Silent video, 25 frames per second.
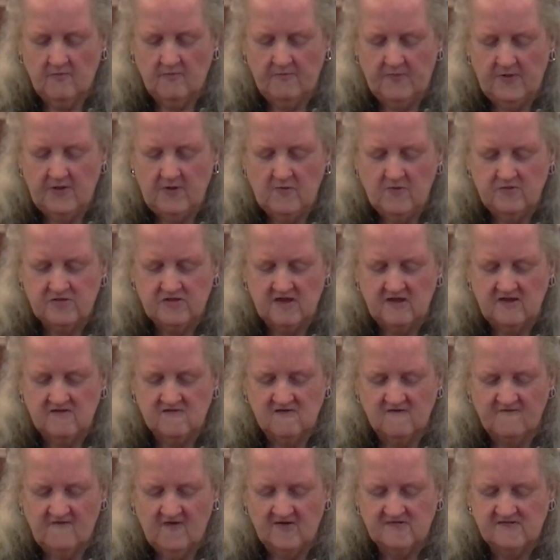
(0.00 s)
be with
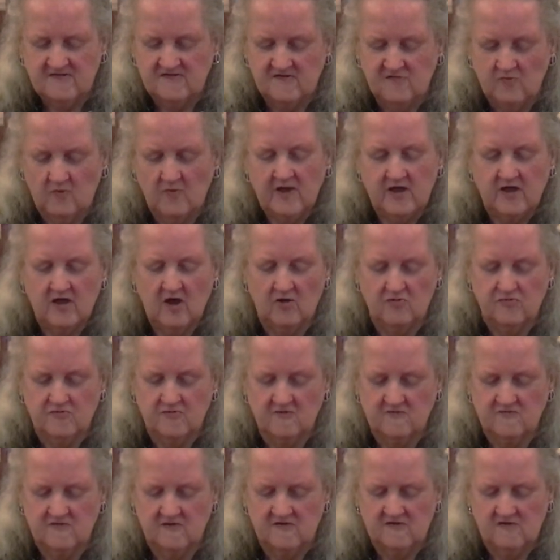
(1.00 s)
each of us as we go
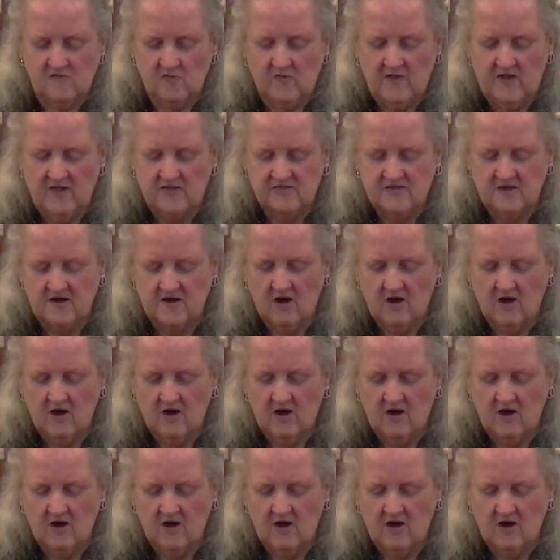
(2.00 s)
through this week,